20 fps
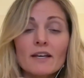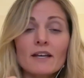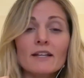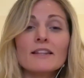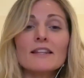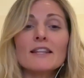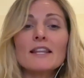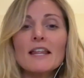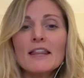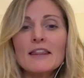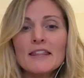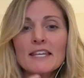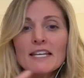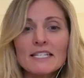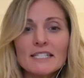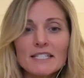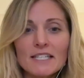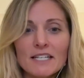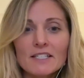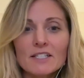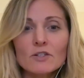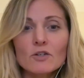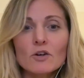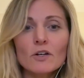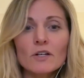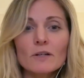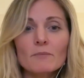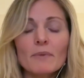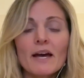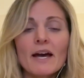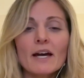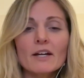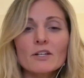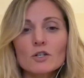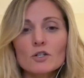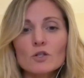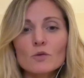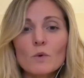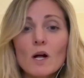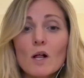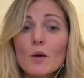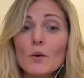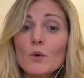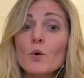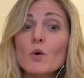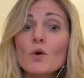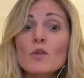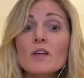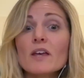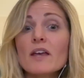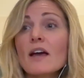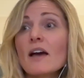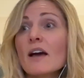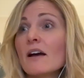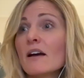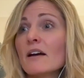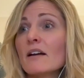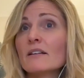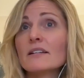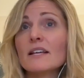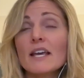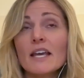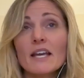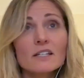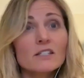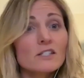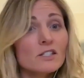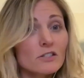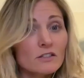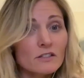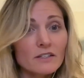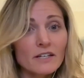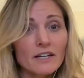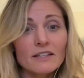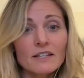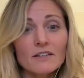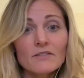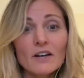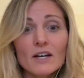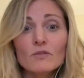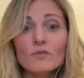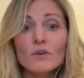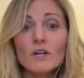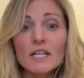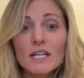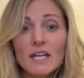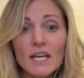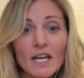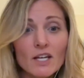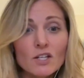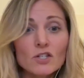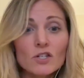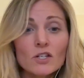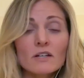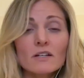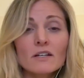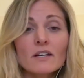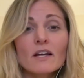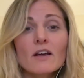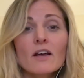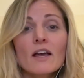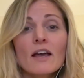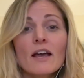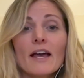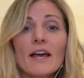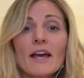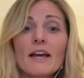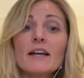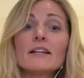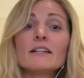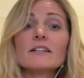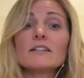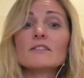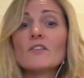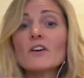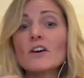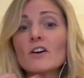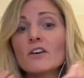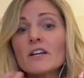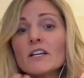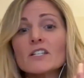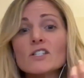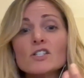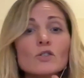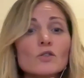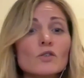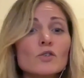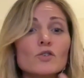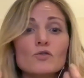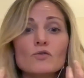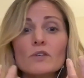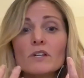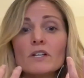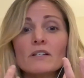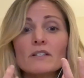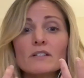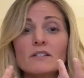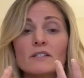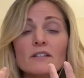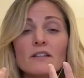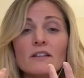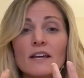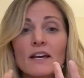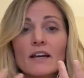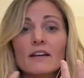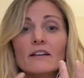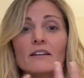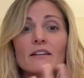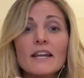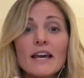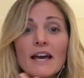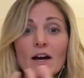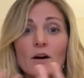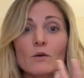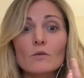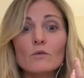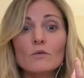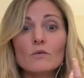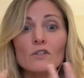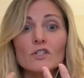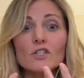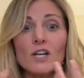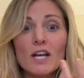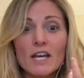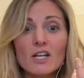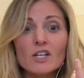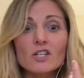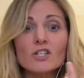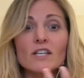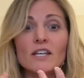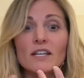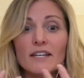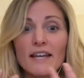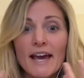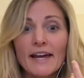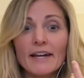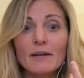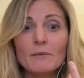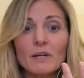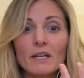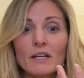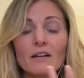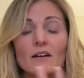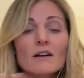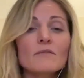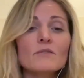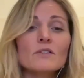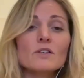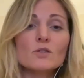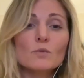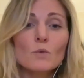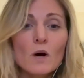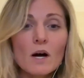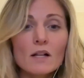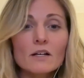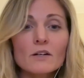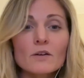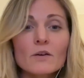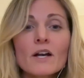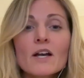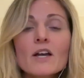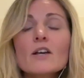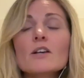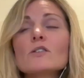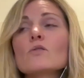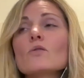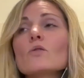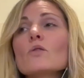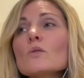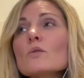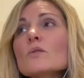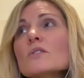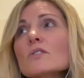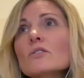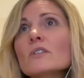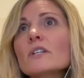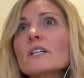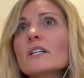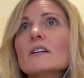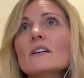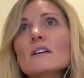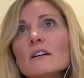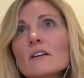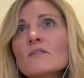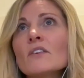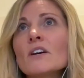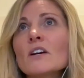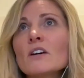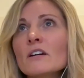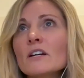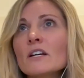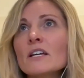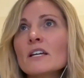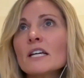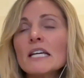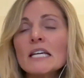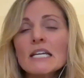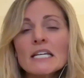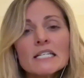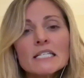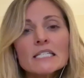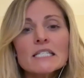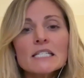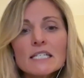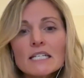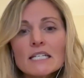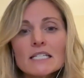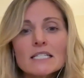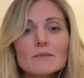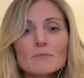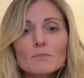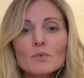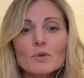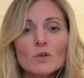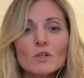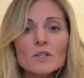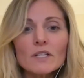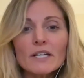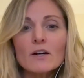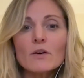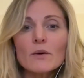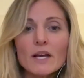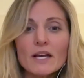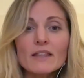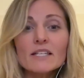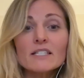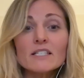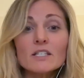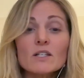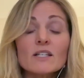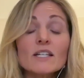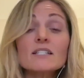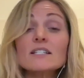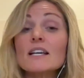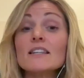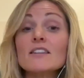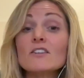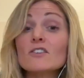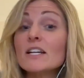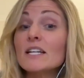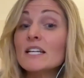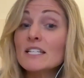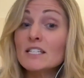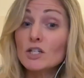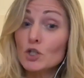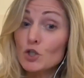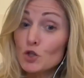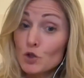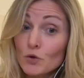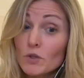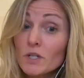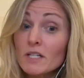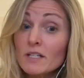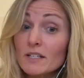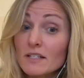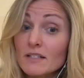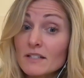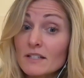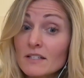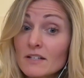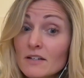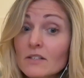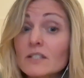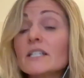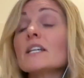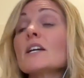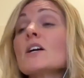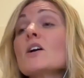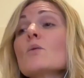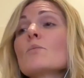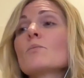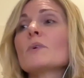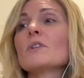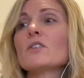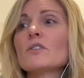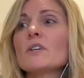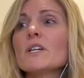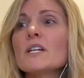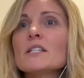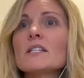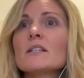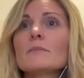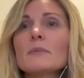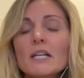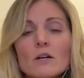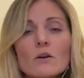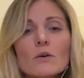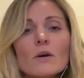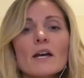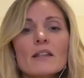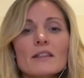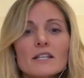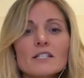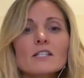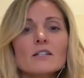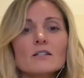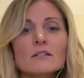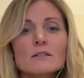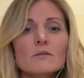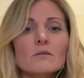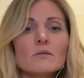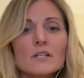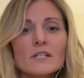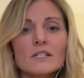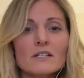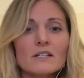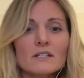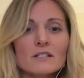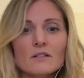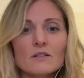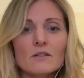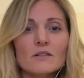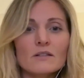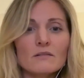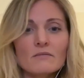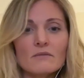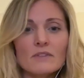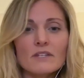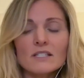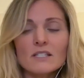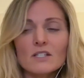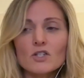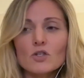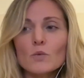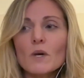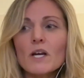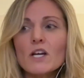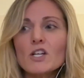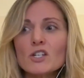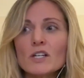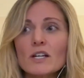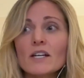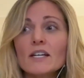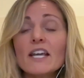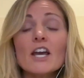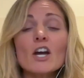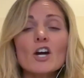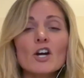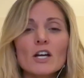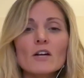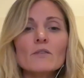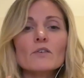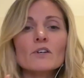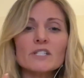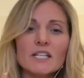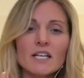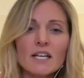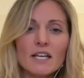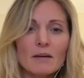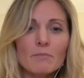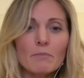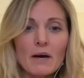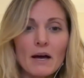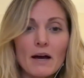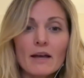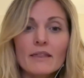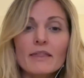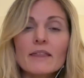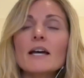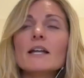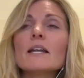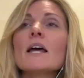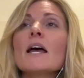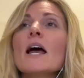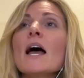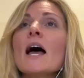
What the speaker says: And these things can all impact your swallowing. Or they had cancer and they've had radiation and various surgeries that now change the anatomy of the swallow. So those are like very easy to pull, like, okay, they're not easy to treat necessarily, but they're easy to be like, okay, this is the situation, and caregivers can get behind that.